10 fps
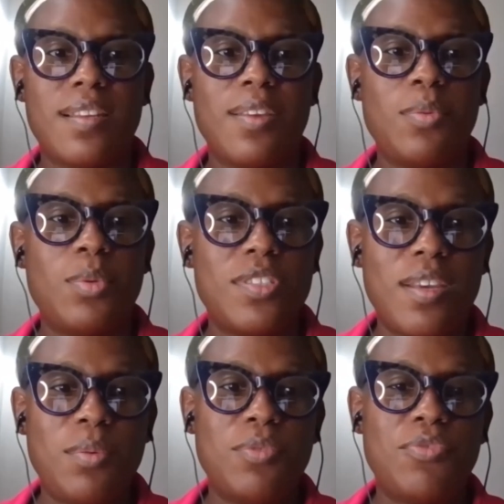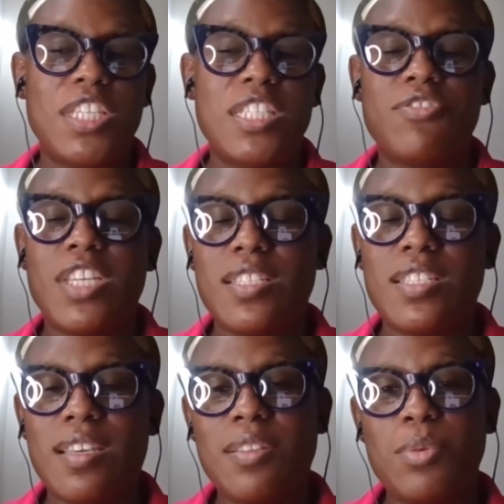I would reiterate
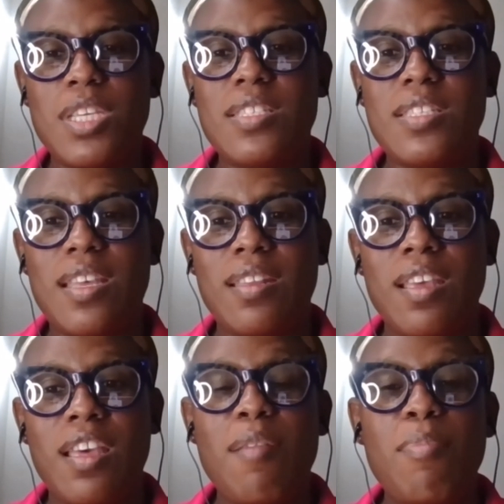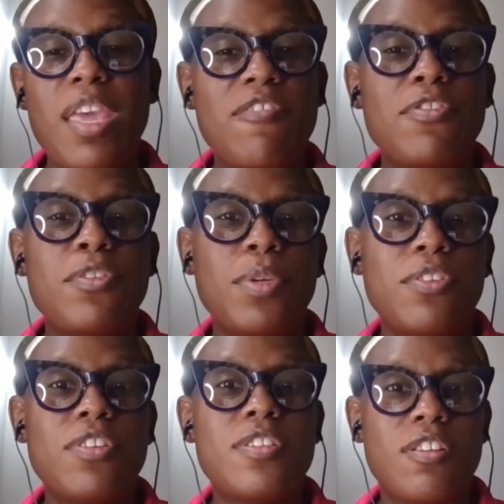exactly what he said. Painful
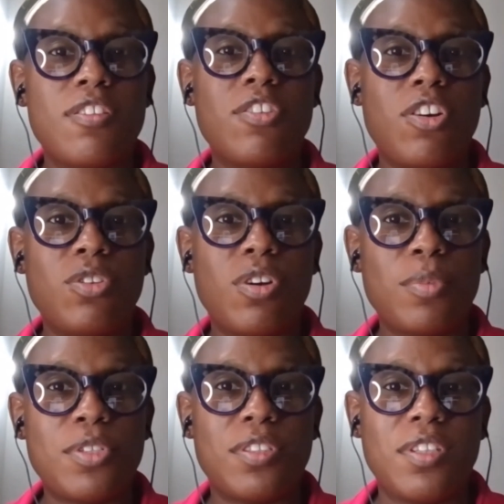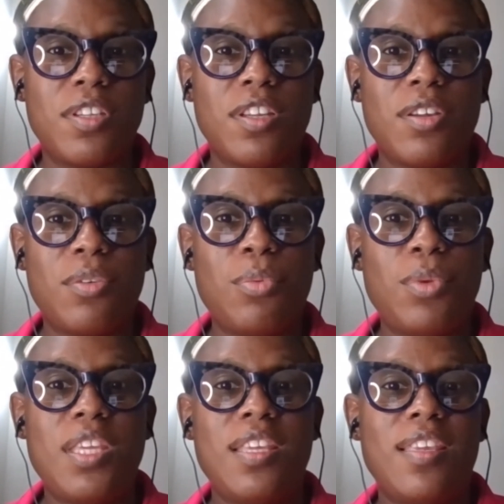periods are not normal.
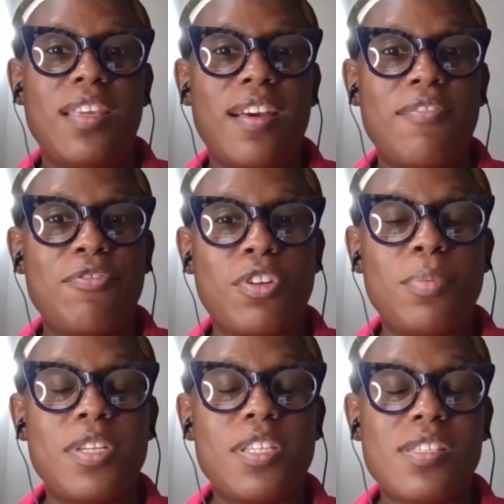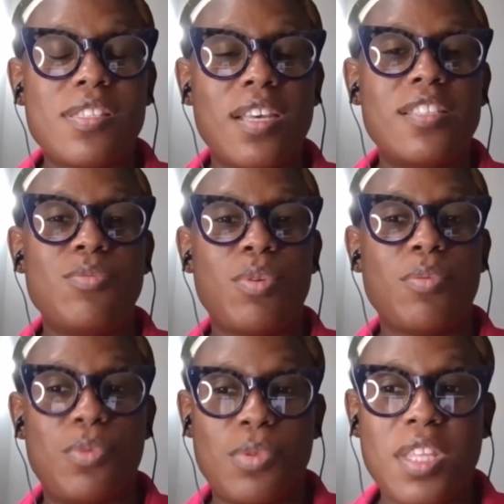We have grown up in a society
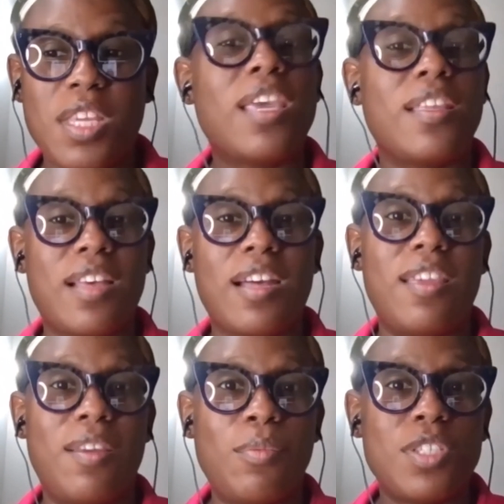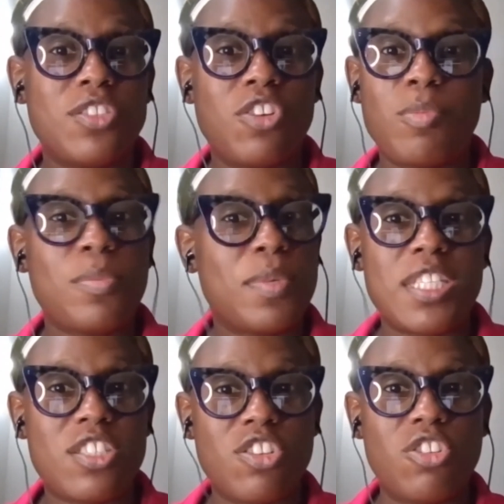where we were thinking that it was normal, but
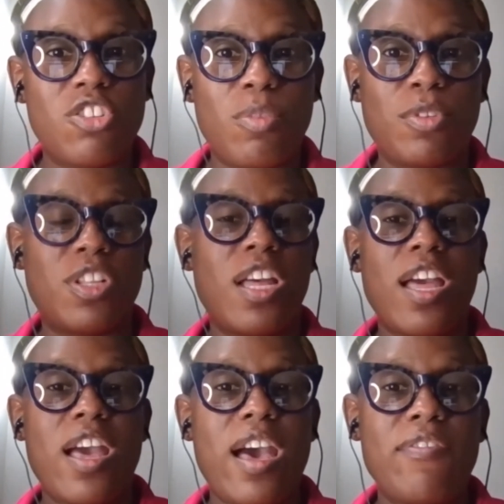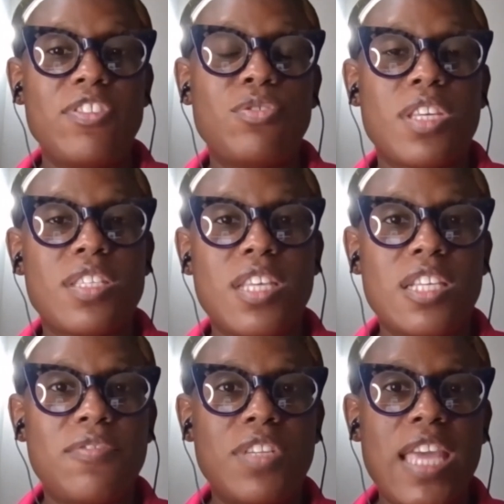it's not normal. Having those
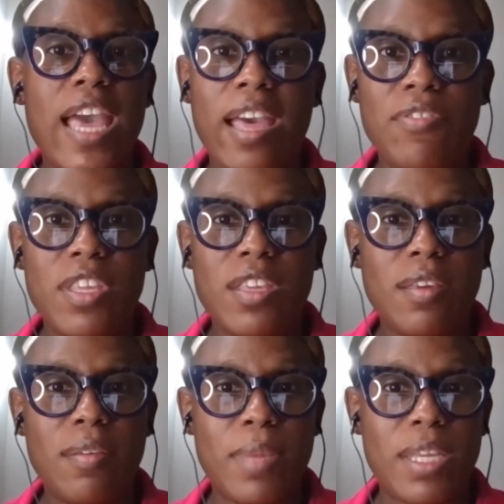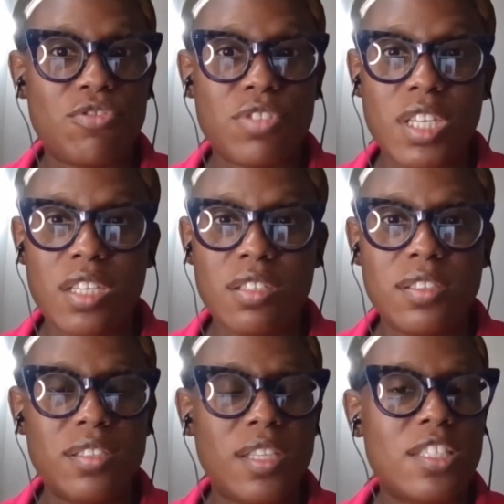excessively heavy menstrual
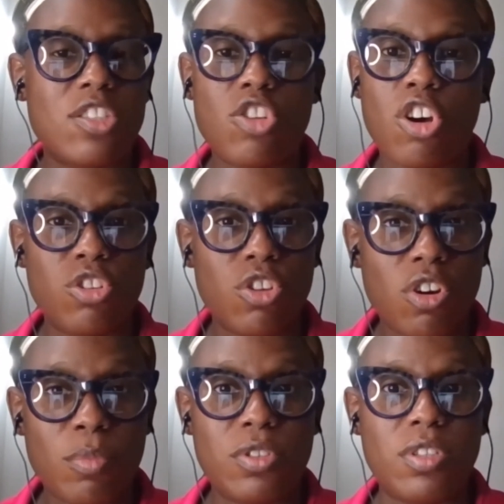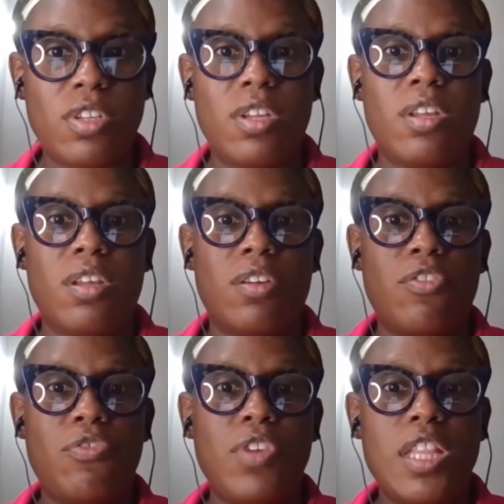cycles, that's not normal.
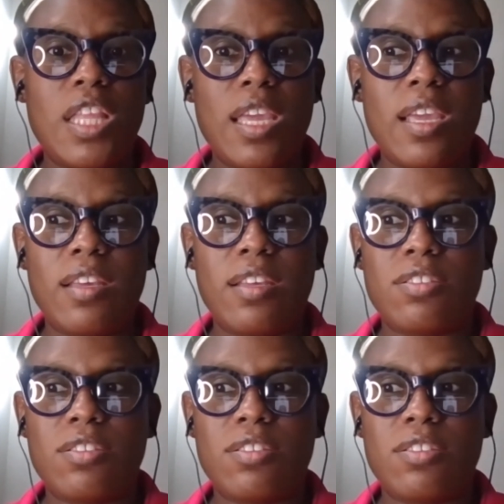Feeling